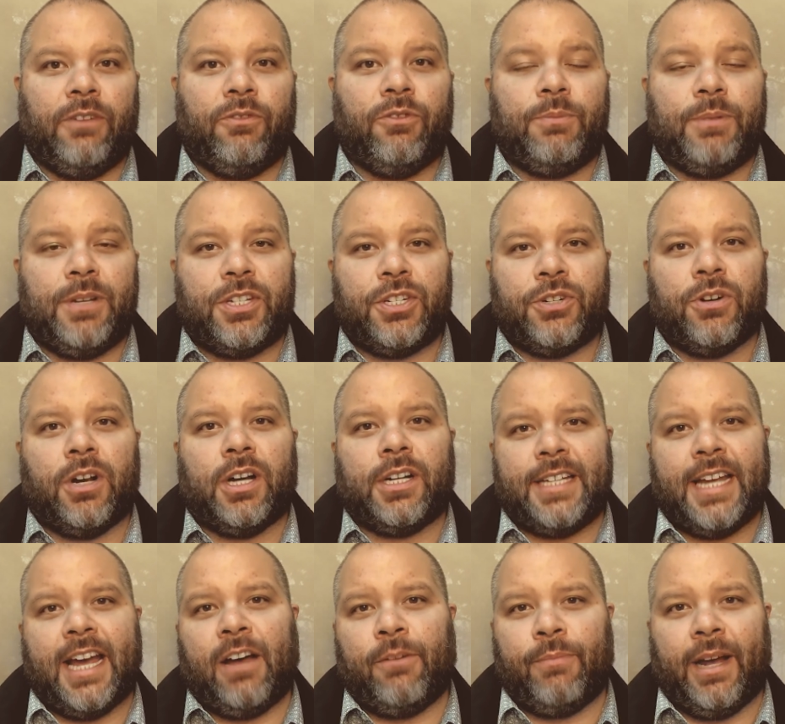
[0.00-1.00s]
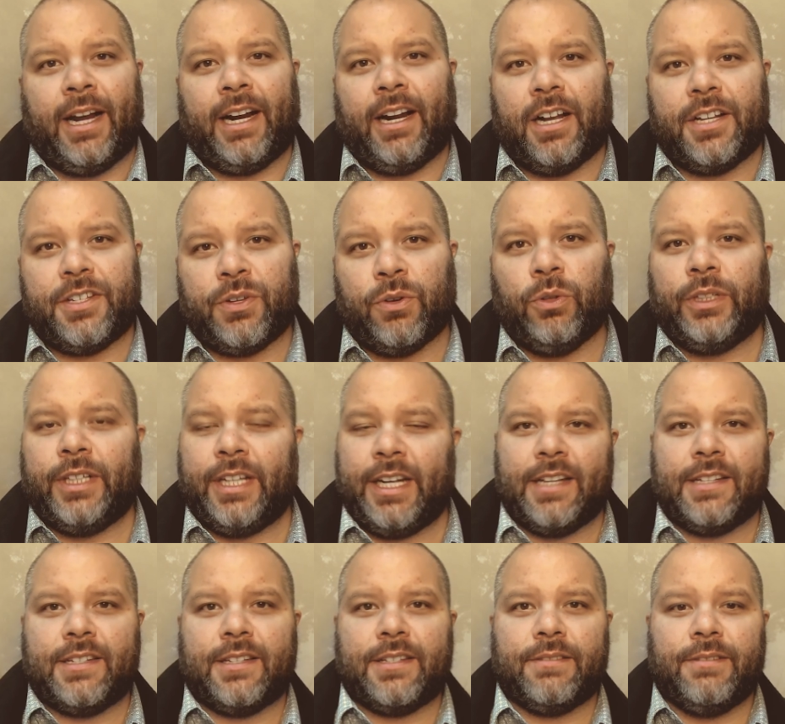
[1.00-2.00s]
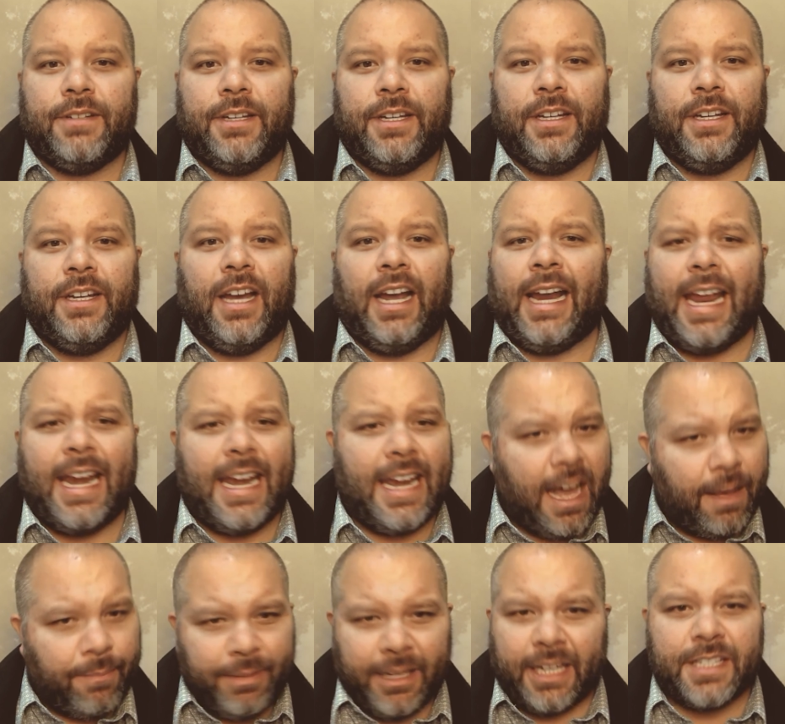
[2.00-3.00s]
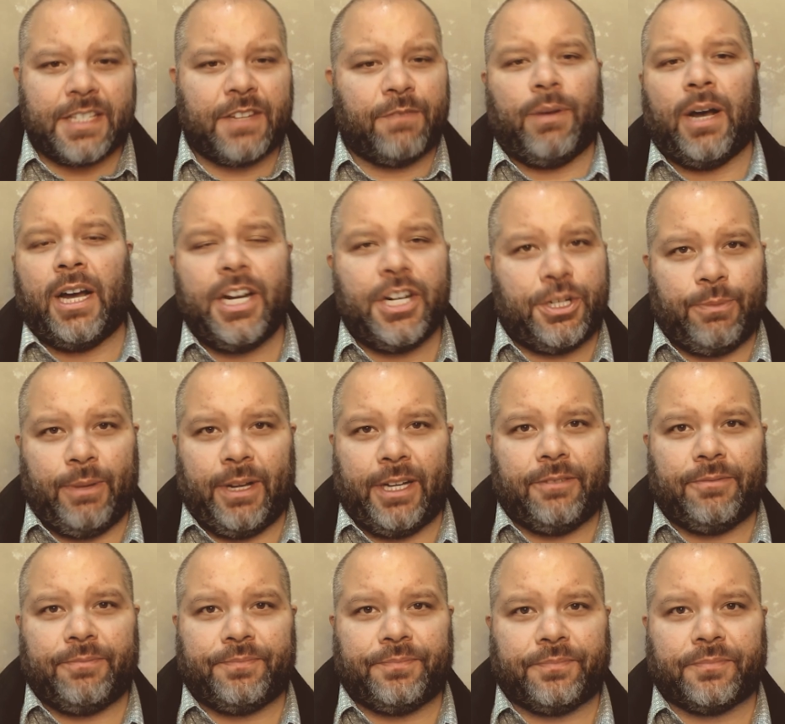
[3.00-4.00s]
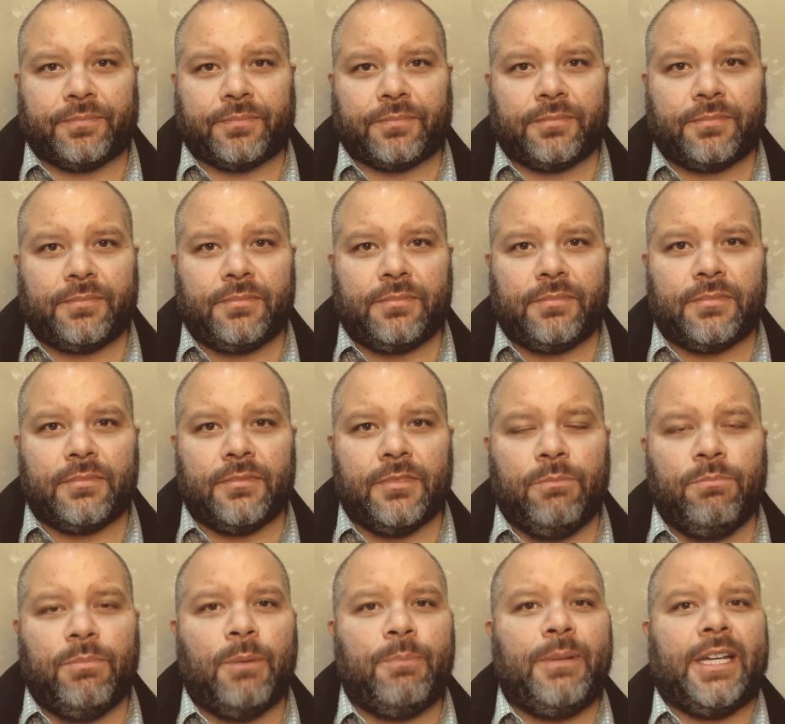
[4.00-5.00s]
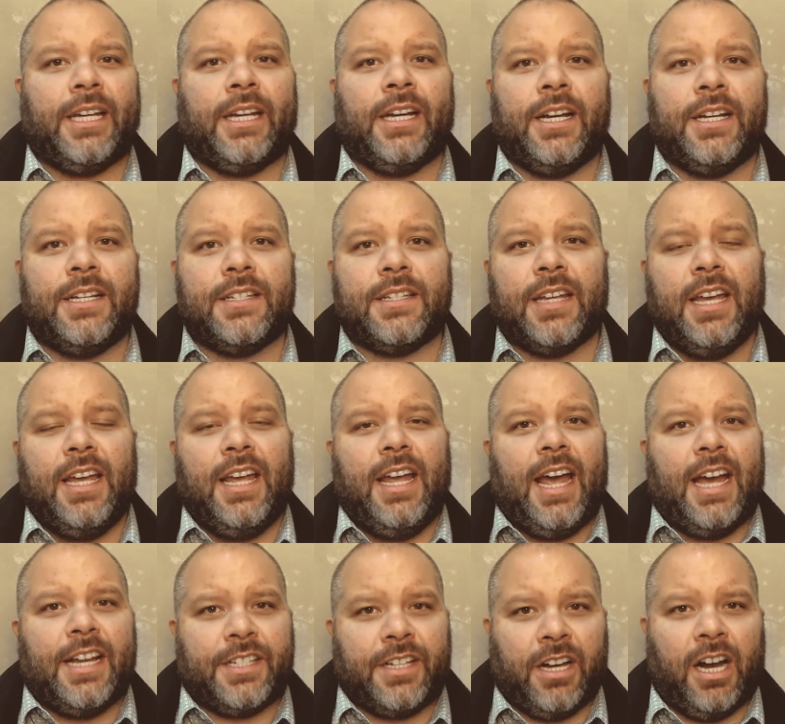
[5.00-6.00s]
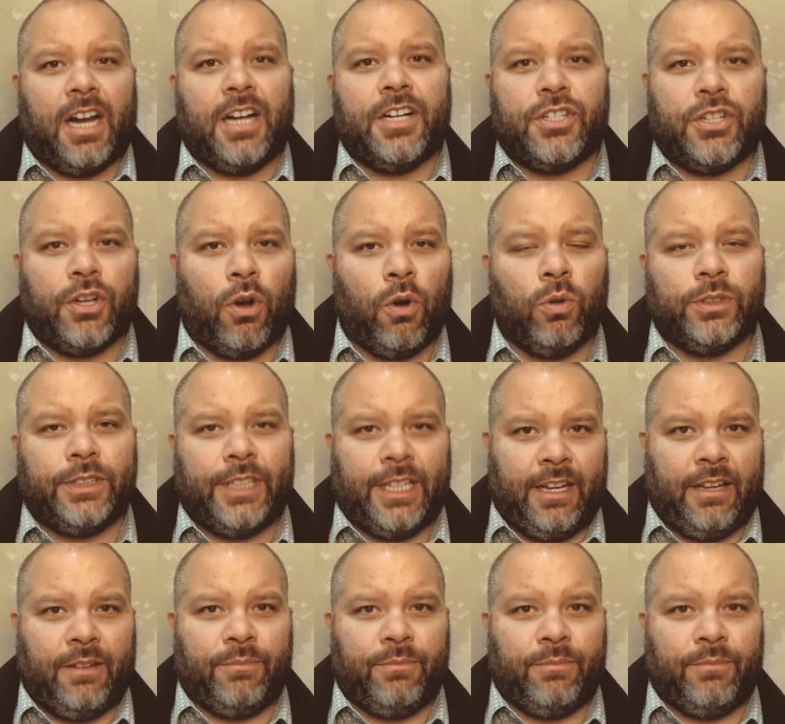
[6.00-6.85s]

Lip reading: struck down by God's holiness. Again, not because of punishment, but because, as God told him,